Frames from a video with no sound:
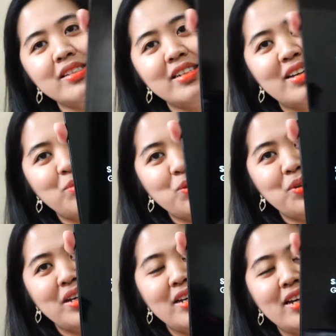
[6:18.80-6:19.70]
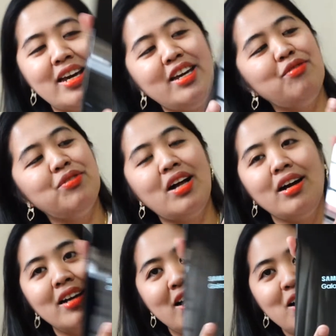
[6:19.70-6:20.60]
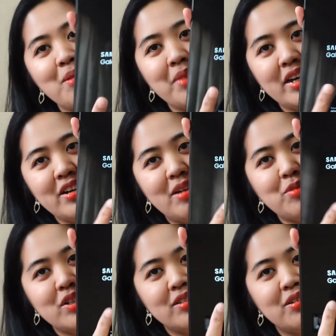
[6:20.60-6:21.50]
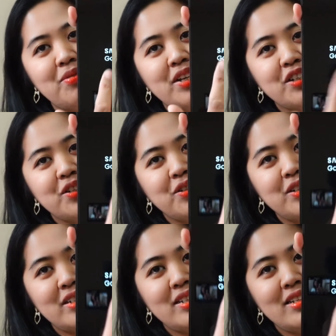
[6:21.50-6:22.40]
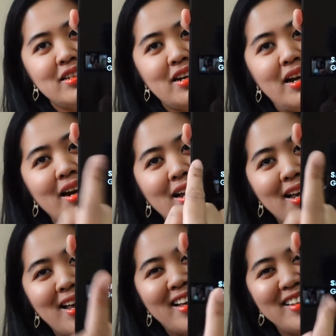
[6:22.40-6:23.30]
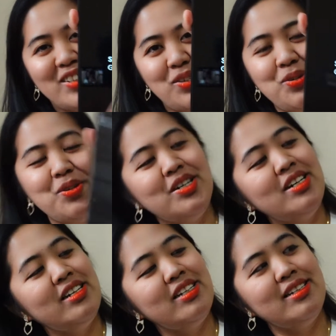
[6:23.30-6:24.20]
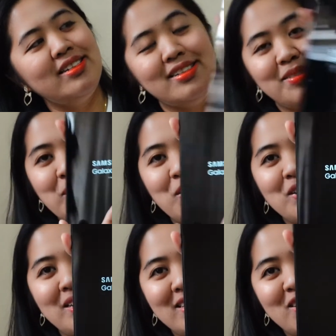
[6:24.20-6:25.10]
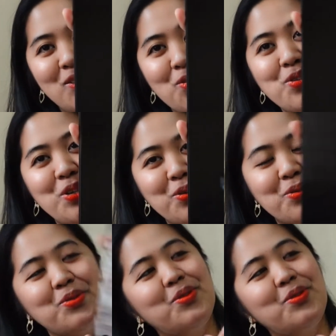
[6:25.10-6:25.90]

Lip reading: see I'm doing a vlog. My camera's reflection is in there, so it's because it's so new.